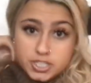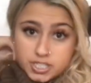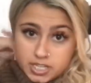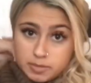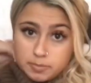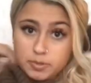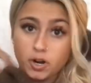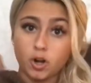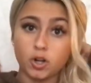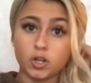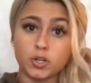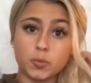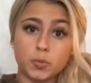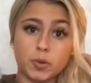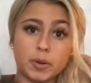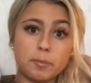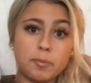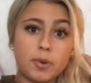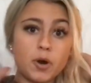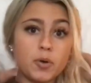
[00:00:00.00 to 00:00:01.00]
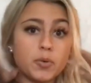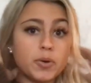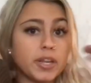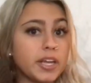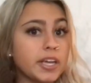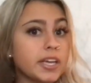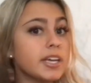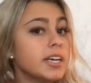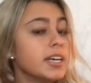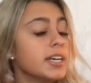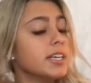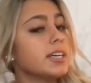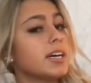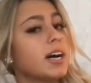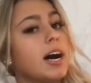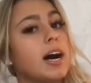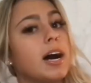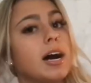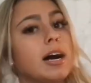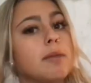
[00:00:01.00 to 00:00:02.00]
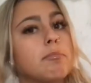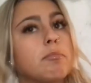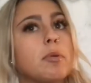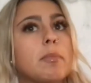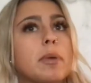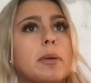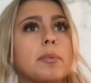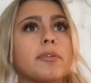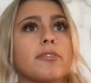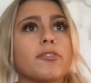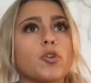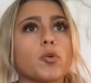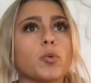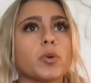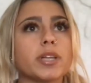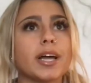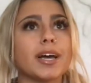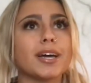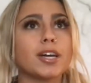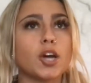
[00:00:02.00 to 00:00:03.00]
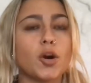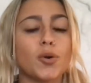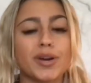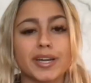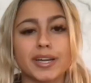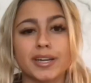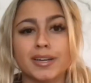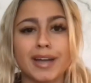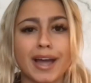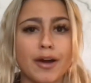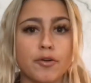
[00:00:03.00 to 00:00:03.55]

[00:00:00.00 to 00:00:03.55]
just keep it all in one pony. But maybe if you were like going